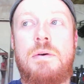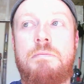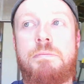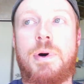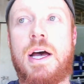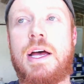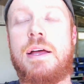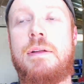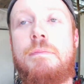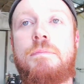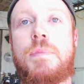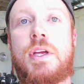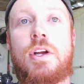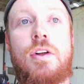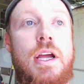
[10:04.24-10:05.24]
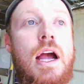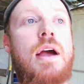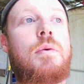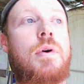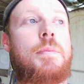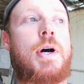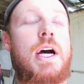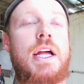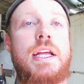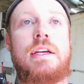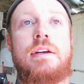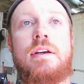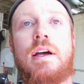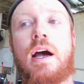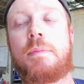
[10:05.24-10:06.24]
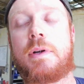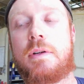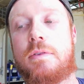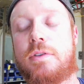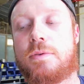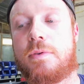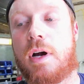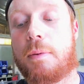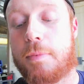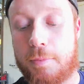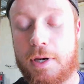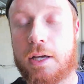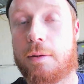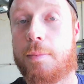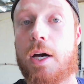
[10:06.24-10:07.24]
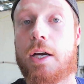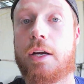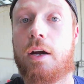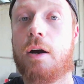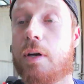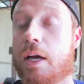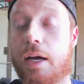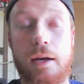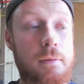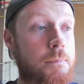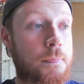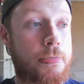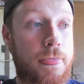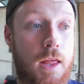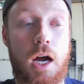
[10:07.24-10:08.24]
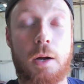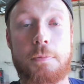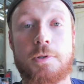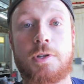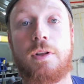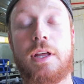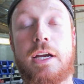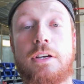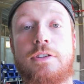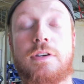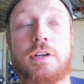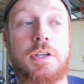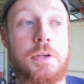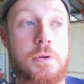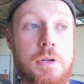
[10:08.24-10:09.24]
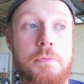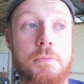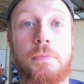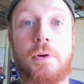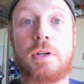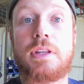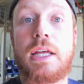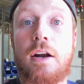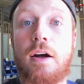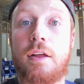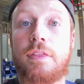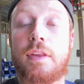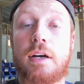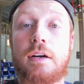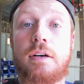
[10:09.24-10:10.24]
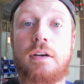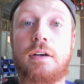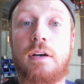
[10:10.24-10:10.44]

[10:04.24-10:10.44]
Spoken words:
But you're like, I want a body. I'm going to buy the body. Okay, optional extra. You can put that on there.